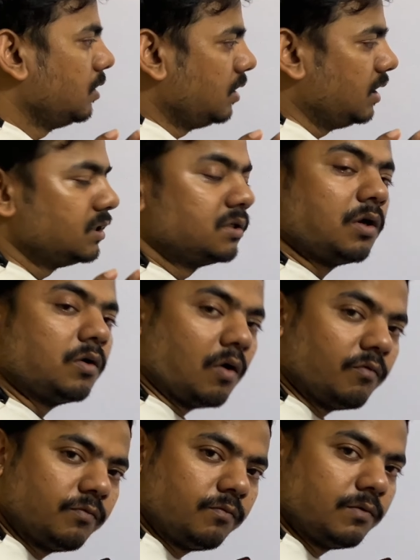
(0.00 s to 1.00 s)
It is not
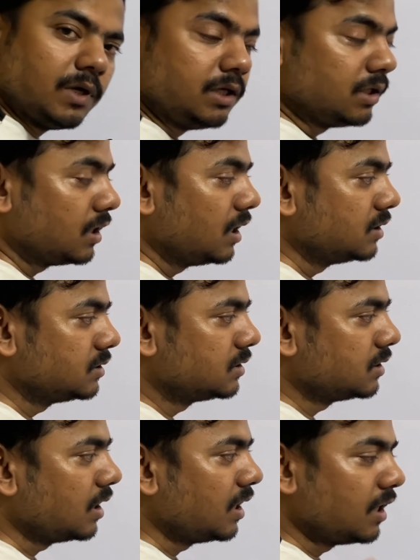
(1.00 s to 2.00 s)
offline class.
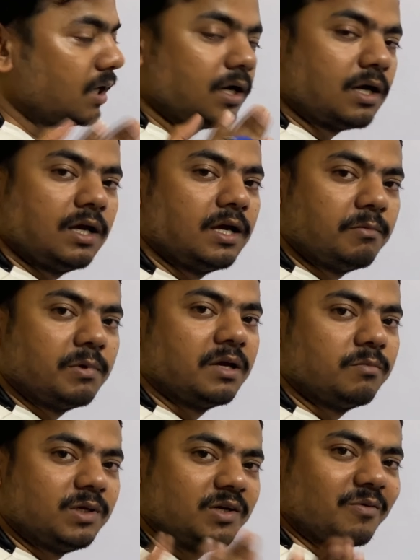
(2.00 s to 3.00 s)
I have a
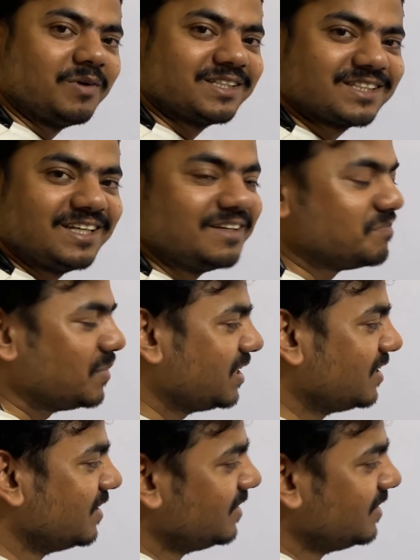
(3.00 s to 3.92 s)
habit of asking, but